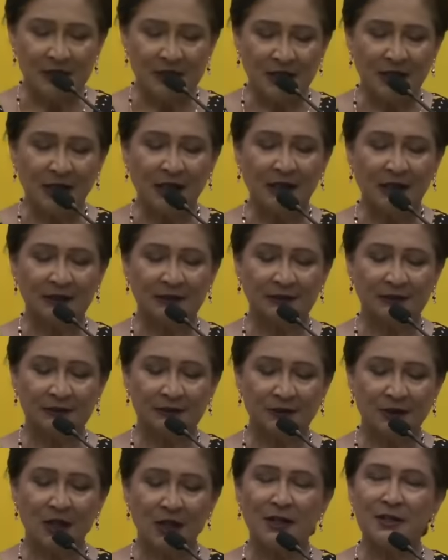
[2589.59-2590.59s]

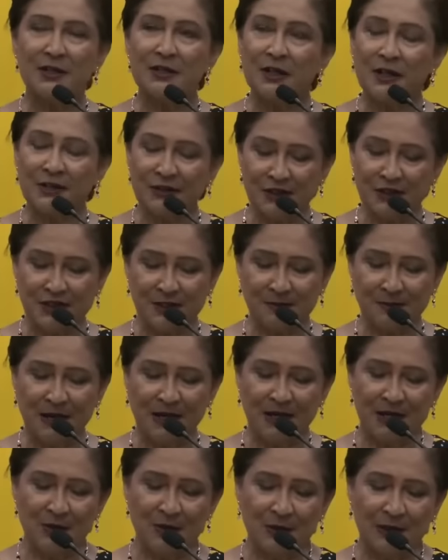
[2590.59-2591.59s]
turned to another
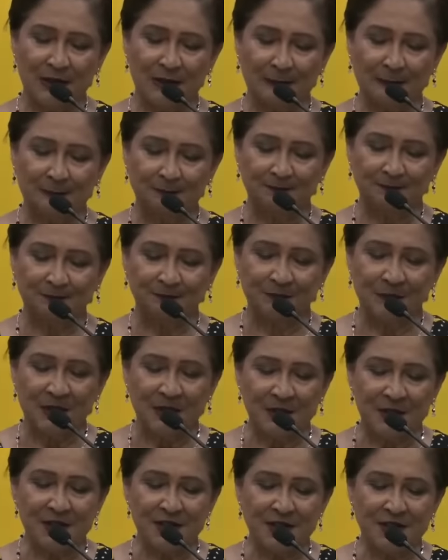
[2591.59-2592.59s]
spy unit,
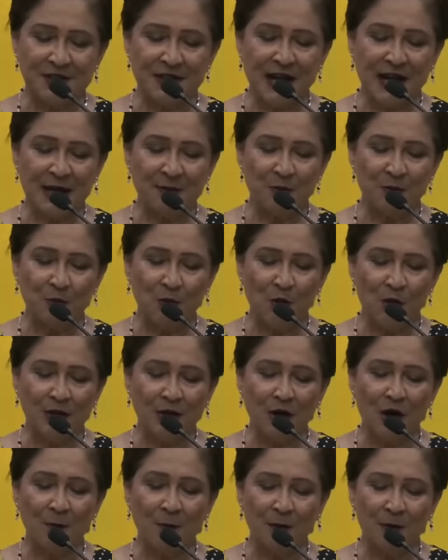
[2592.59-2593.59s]
this time
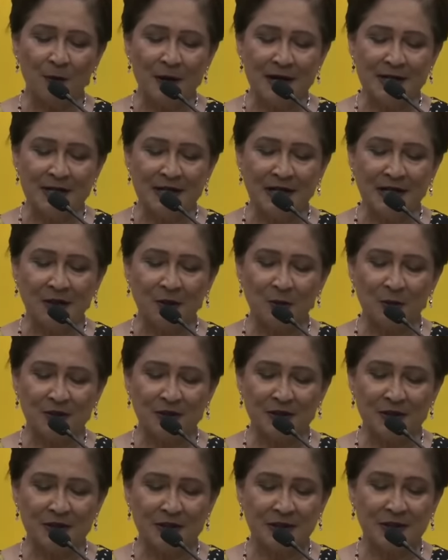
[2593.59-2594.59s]
one operating
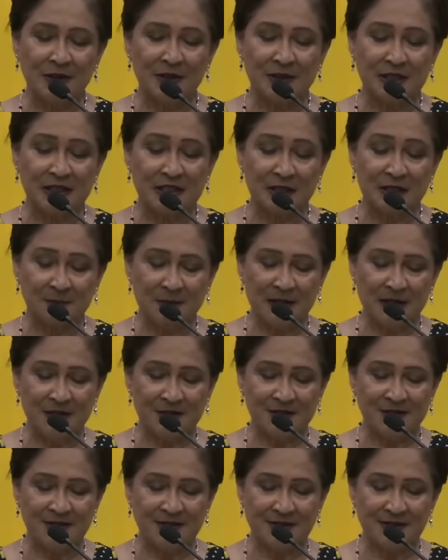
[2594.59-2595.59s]
within the
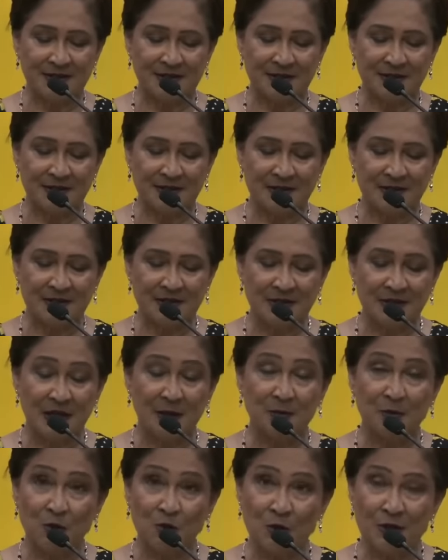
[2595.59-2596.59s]
TTPS.
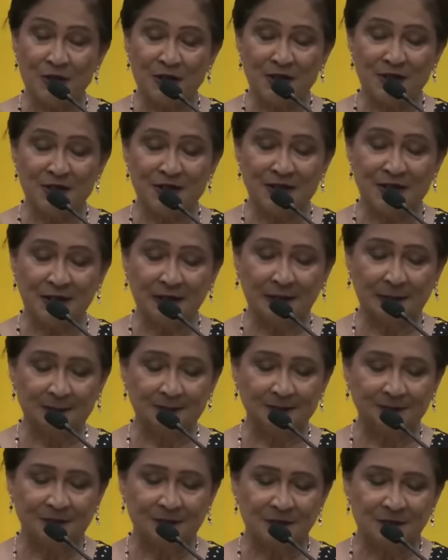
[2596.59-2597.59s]
I'm quoting still.
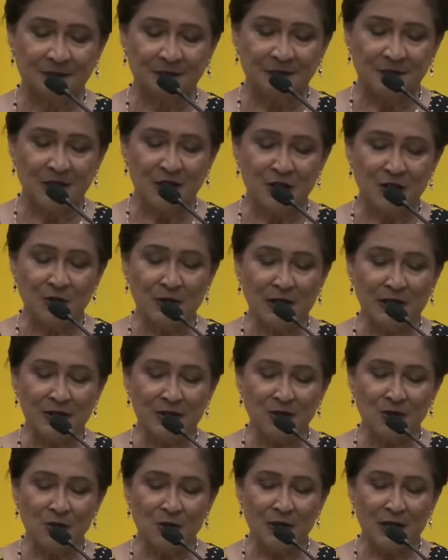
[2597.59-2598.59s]
The
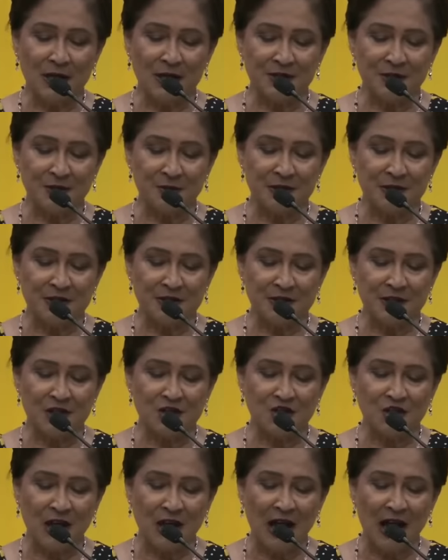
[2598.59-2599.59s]
unit known as the
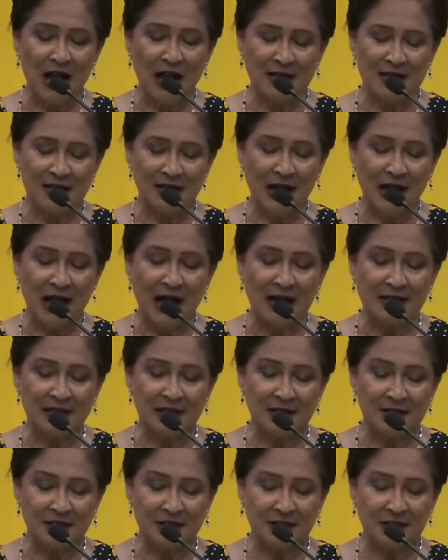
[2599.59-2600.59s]
Research and
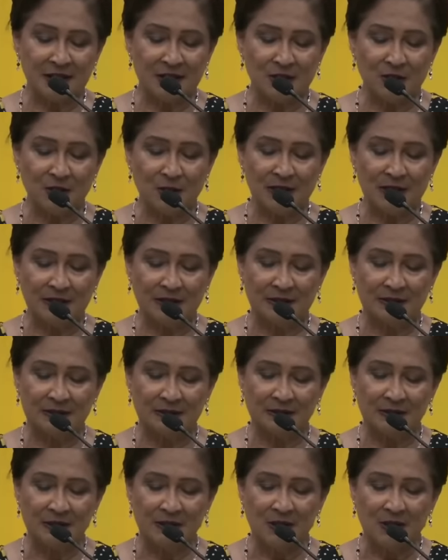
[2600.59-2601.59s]
Analytical
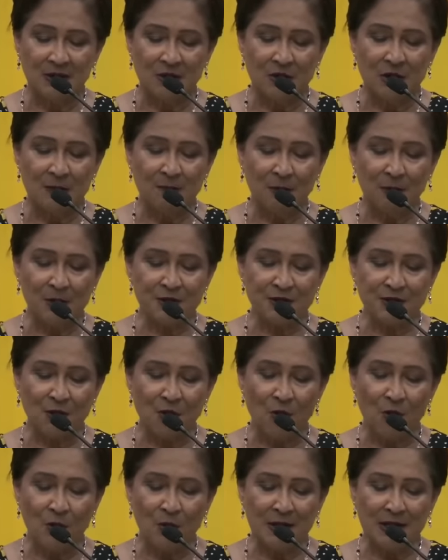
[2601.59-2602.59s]
Unit reports
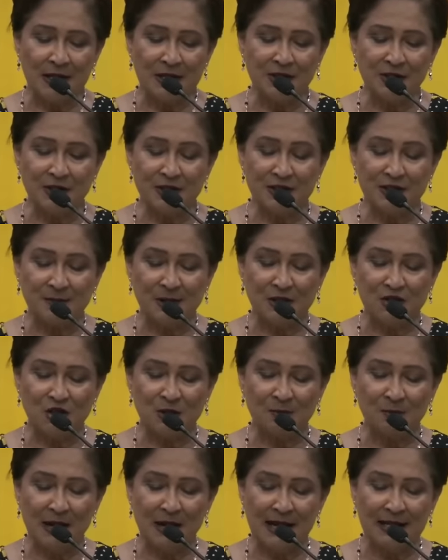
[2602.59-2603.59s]
only to the
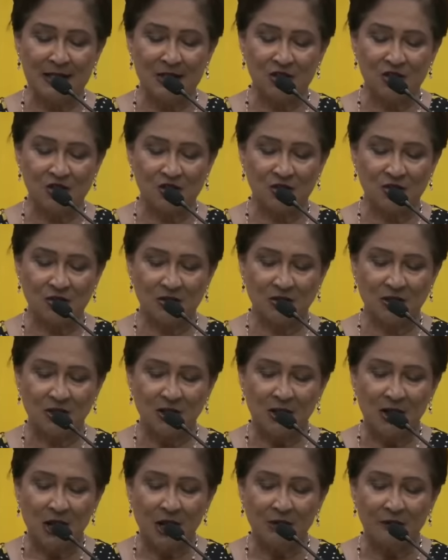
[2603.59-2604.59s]
special branch
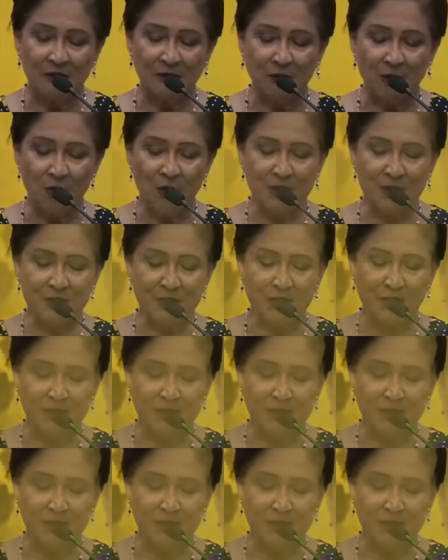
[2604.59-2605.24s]
and falls